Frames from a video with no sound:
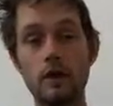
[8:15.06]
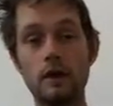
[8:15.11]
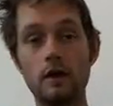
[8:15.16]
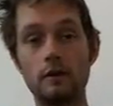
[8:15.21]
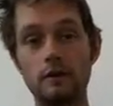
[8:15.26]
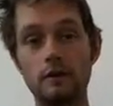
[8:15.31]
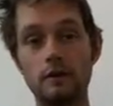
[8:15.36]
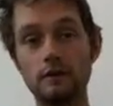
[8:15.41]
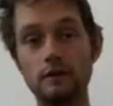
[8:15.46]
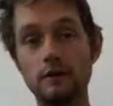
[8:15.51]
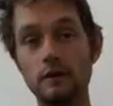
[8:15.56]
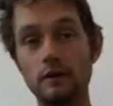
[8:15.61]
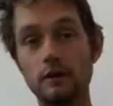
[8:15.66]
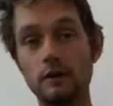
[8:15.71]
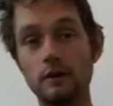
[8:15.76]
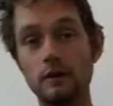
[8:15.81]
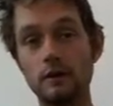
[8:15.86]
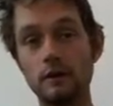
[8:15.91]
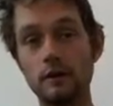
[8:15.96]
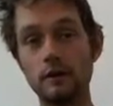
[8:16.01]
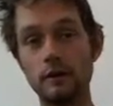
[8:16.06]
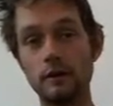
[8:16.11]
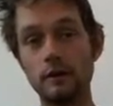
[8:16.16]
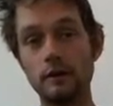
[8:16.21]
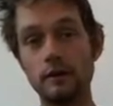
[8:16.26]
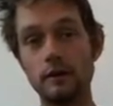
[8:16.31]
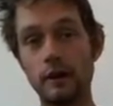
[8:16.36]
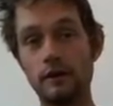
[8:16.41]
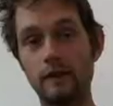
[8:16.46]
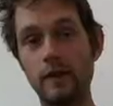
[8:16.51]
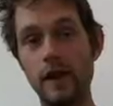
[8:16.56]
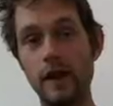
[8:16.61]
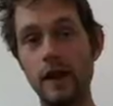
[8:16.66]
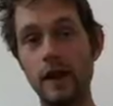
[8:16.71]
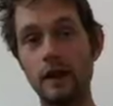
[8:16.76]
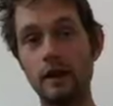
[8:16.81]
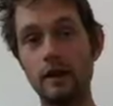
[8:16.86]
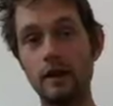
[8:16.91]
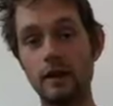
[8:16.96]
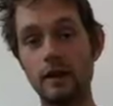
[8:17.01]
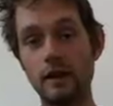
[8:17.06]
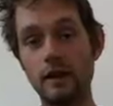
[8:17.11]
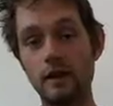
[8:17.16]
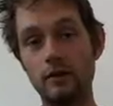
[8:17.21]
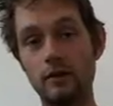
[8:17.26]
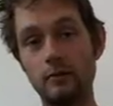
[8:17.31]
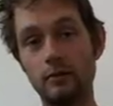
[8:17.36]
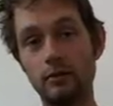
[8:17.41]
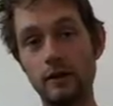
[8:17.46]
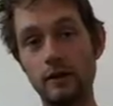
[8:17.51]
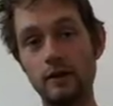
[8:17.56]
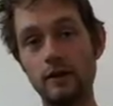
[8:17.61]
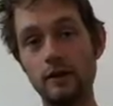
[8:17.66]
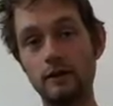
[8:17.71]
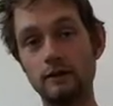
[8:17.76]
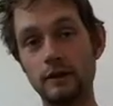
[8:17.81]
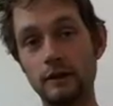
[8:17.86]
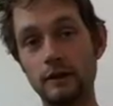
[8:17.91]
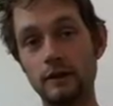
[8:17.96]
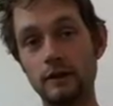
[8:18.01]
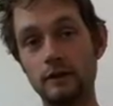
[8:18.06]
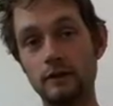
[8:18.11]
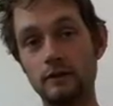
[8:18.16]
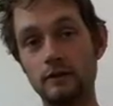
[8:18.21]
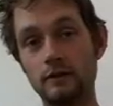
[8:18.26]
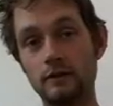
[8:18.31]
the C like that and play this like